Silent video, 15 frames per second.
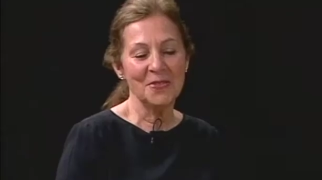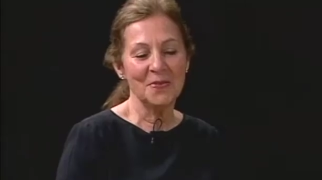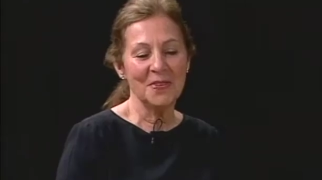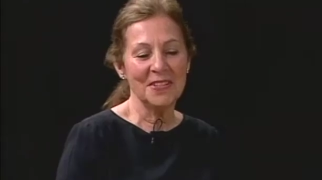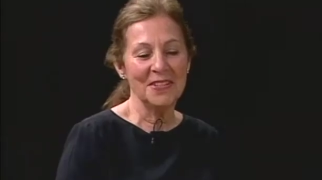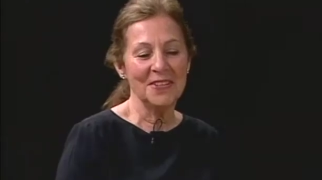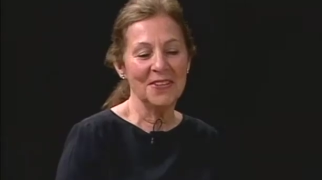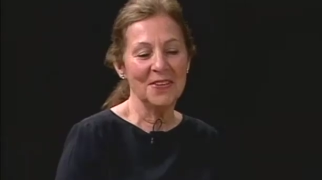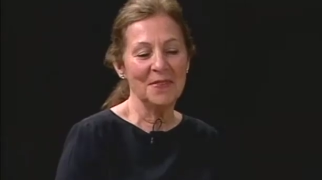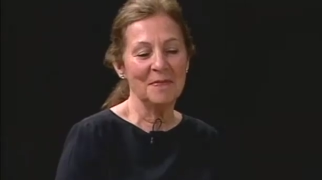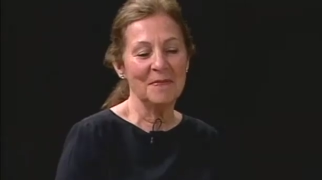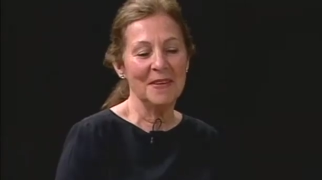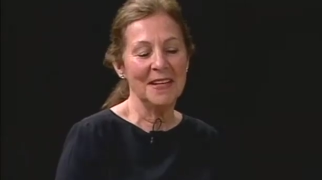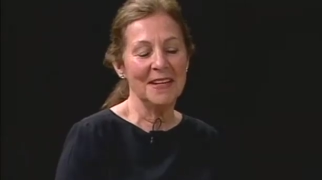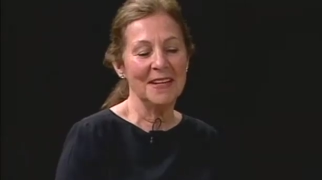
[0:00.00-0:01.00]
one year
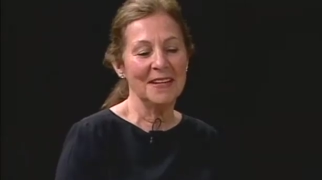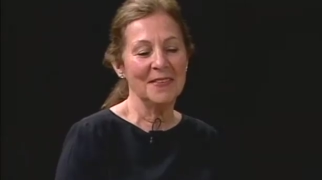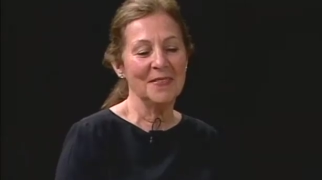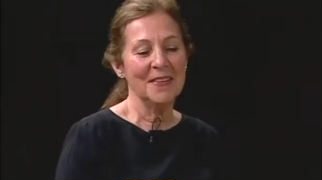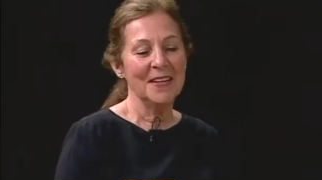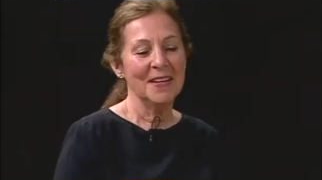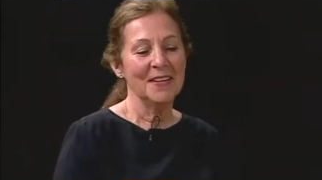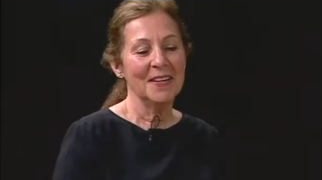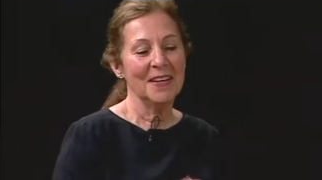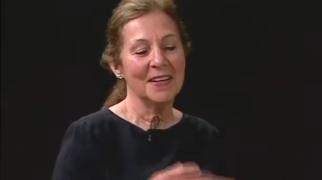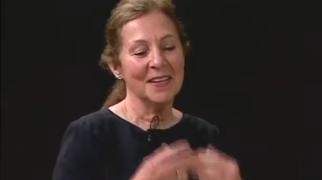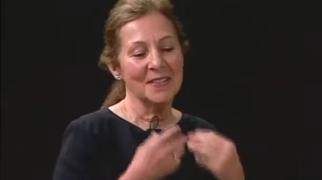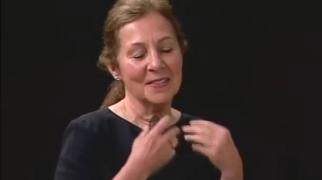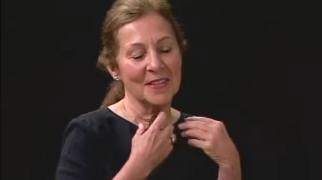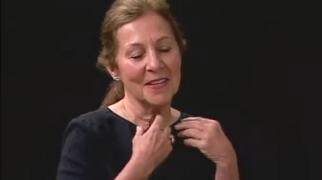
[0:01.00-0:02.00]
made a
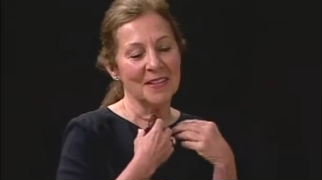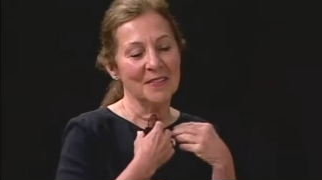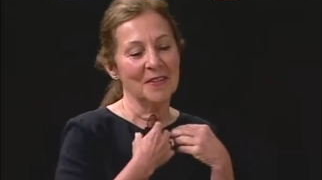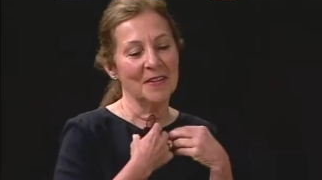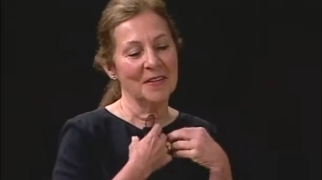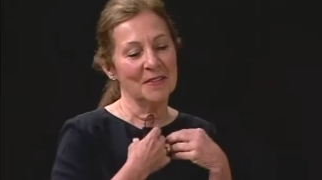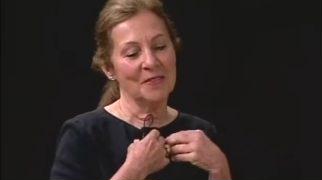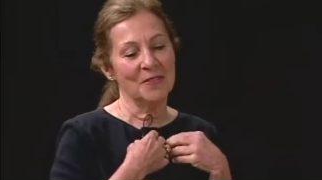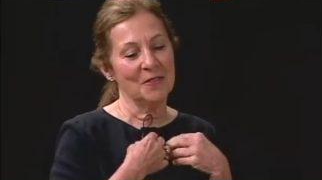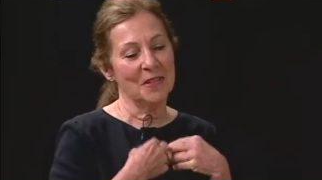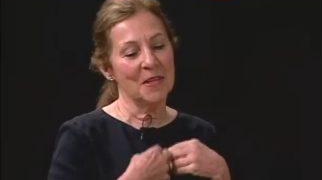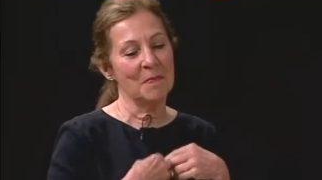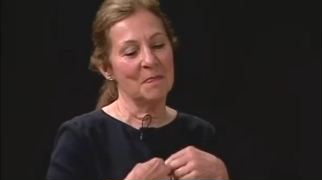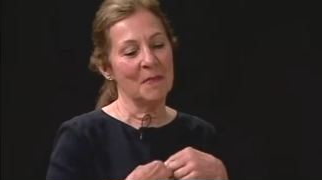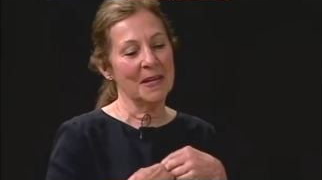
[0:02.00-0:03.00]
as to
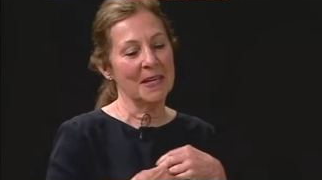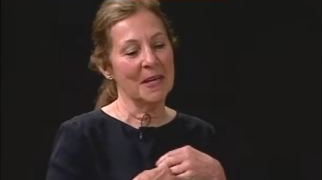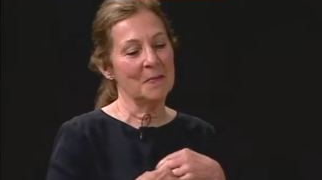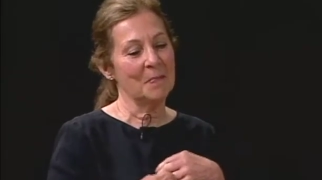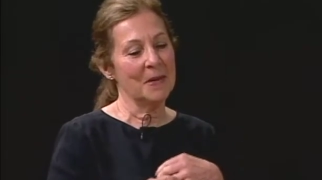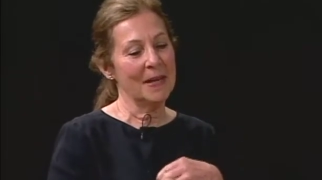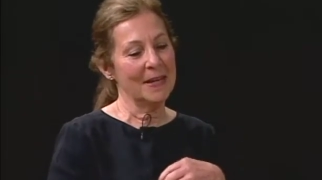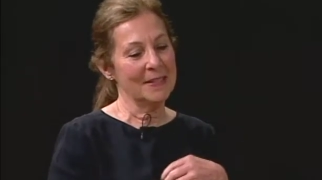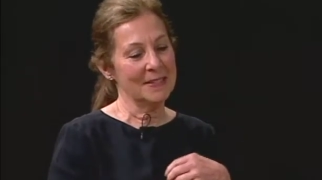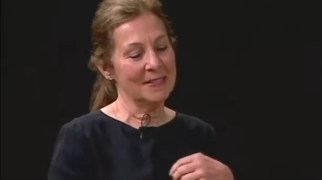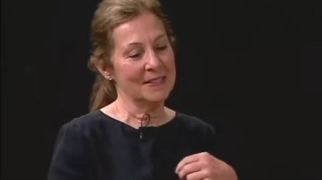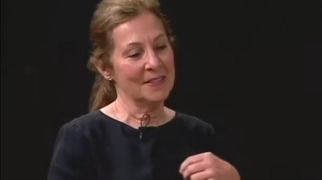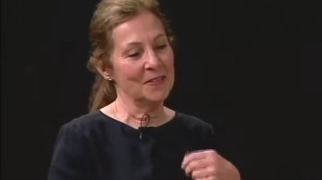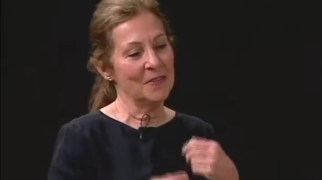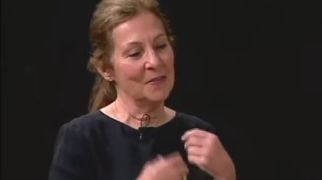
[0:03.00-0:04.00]
keep my gate
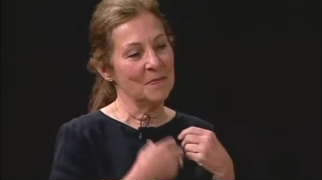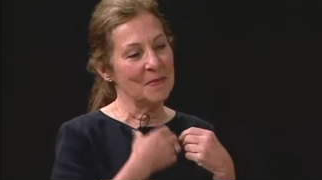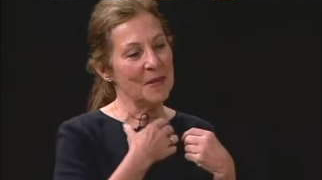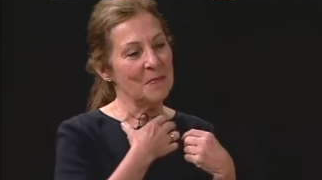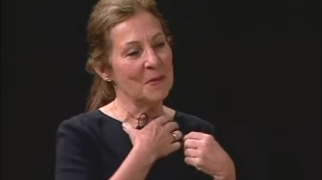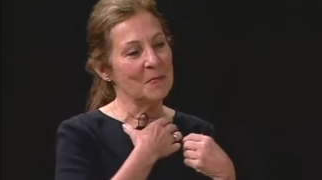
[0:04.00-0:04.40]
pass, many mm -hmm.